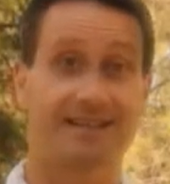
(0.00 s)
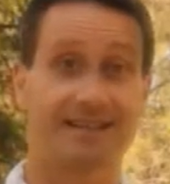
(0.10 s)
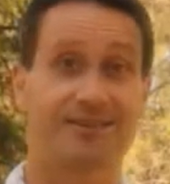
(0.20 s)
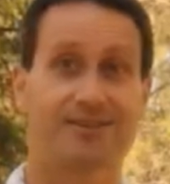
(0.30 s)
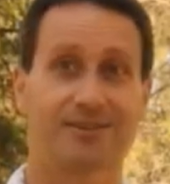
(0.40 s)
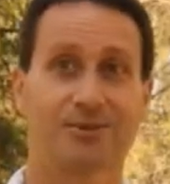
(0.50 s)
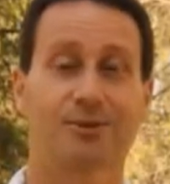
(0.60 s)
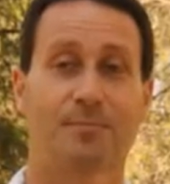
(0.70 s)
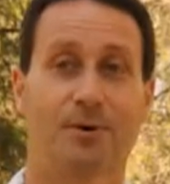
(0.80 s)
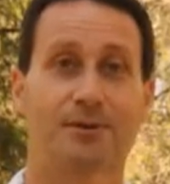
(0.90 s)
that's a
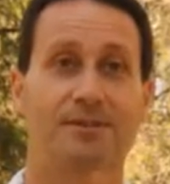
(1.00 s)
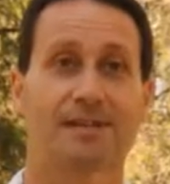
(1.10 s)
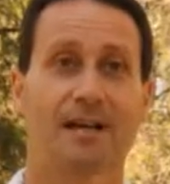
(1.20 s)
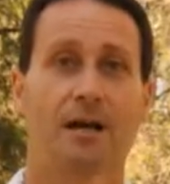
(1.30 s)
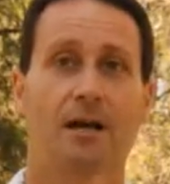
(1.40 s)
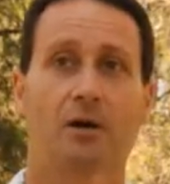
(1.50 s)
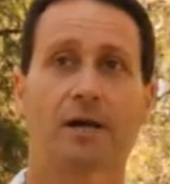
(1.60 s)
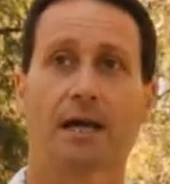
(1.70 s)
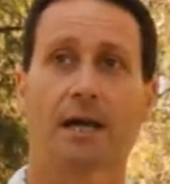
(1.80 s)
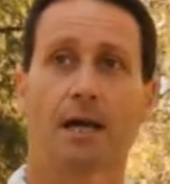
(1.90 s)
good point.
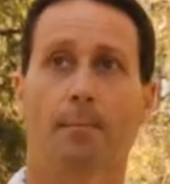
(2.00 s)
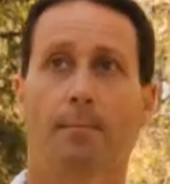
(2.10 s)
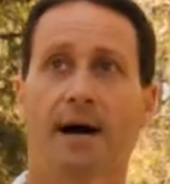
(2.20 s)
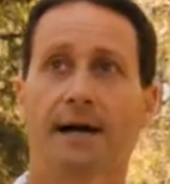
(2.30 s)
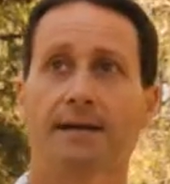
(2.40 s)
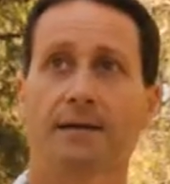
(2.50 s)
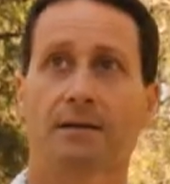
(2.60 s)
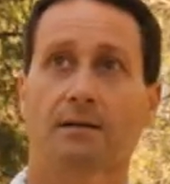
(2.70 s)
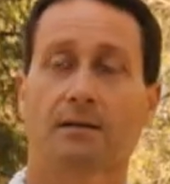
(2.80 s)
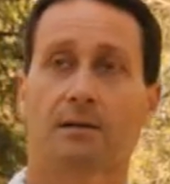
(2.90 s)
Okay, my
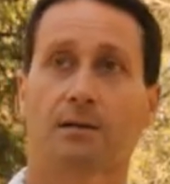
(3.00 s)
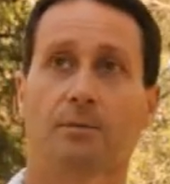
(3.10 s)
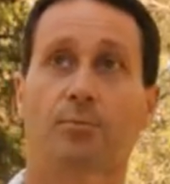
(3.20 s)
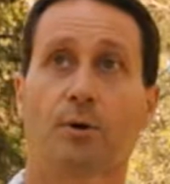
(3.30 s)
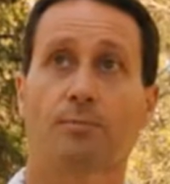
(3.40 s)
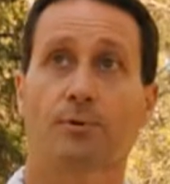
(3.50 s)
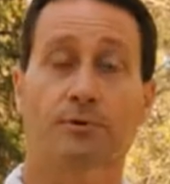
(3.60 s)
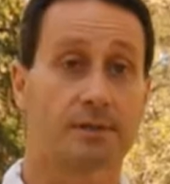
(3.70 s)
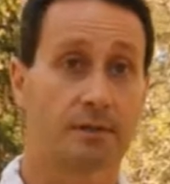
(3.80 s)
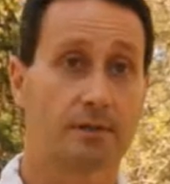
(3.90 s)

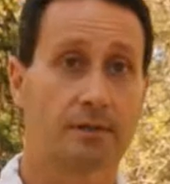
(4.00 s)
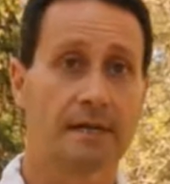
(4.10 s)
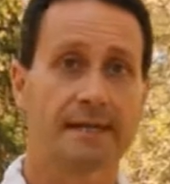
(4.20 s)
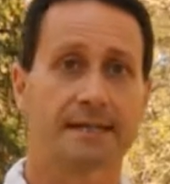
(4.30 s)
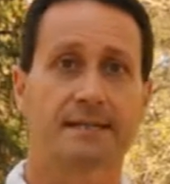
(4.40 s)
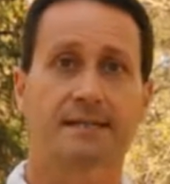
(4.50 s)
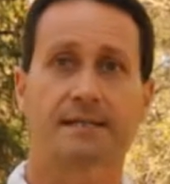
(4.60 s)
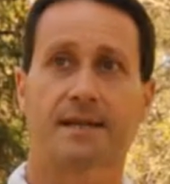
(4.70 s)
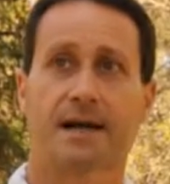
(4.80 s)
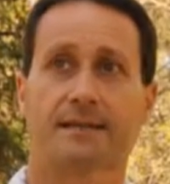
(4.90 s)
proposal
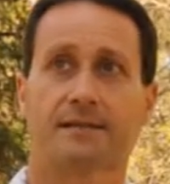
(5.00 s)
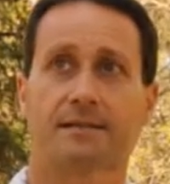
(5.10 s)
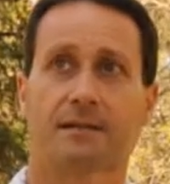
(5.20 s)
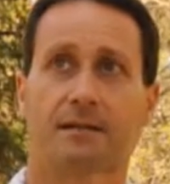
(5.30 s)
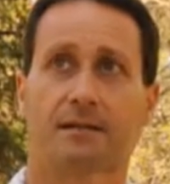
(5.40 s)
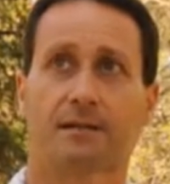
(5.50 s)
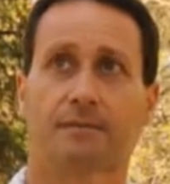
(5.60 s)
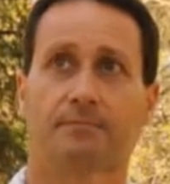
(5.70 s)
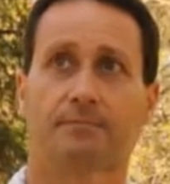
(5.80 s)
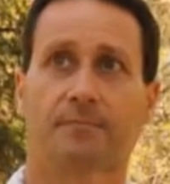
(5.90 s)
is that
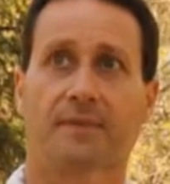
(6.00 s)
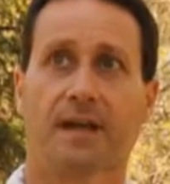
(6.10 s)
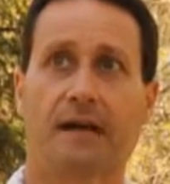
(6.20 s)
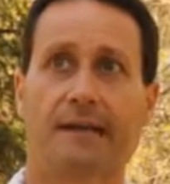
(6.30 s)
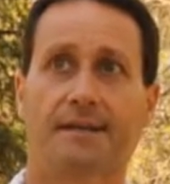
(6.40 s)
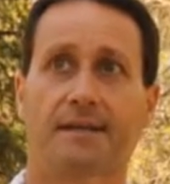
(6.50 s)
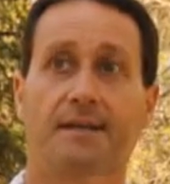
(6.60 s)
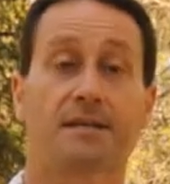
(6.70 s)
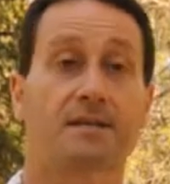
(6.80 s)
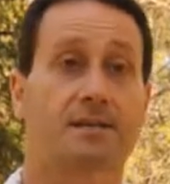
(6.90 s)

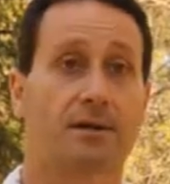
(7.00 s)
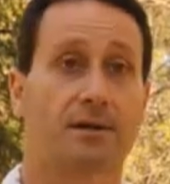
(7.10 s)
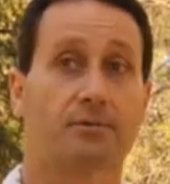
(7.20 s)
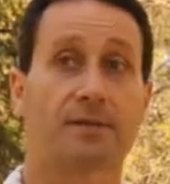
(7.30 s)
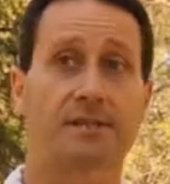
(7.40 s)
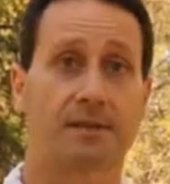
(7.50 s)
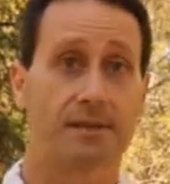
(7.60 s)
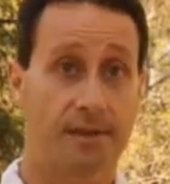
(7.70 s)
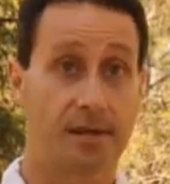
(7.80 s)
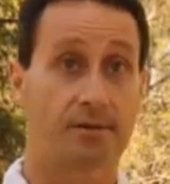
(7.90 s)
in this
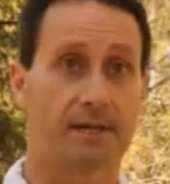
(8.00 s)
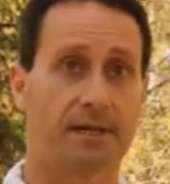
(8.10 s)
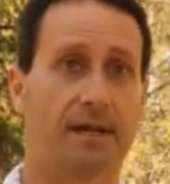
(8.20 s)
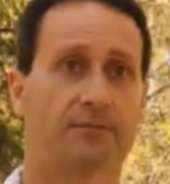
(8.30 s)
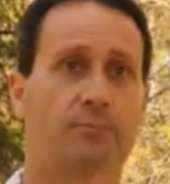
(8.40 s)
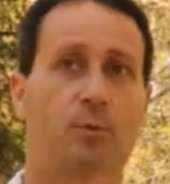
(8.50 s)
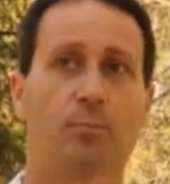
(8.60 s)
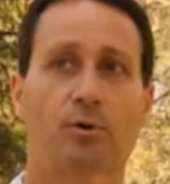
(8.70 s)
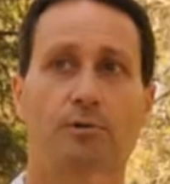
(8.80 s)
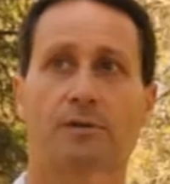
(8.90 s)
recent theory I've
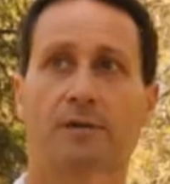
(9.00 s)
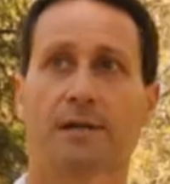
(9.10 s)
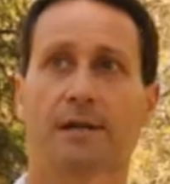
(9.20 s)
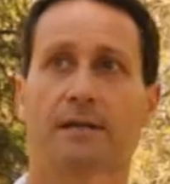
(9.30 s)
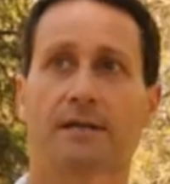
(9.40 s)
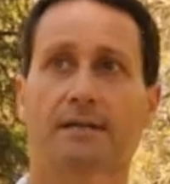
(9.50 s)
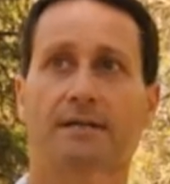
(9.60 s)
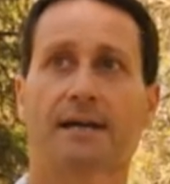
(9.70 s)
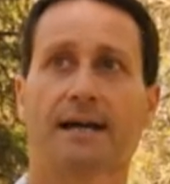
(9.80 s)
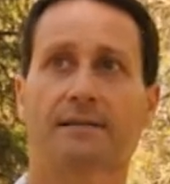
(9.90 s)
proposed
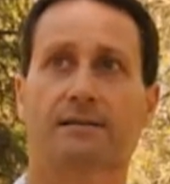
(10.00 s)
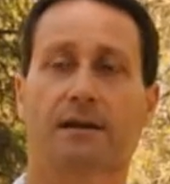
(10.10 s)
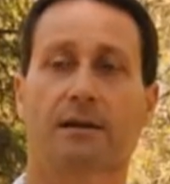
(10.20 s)
is that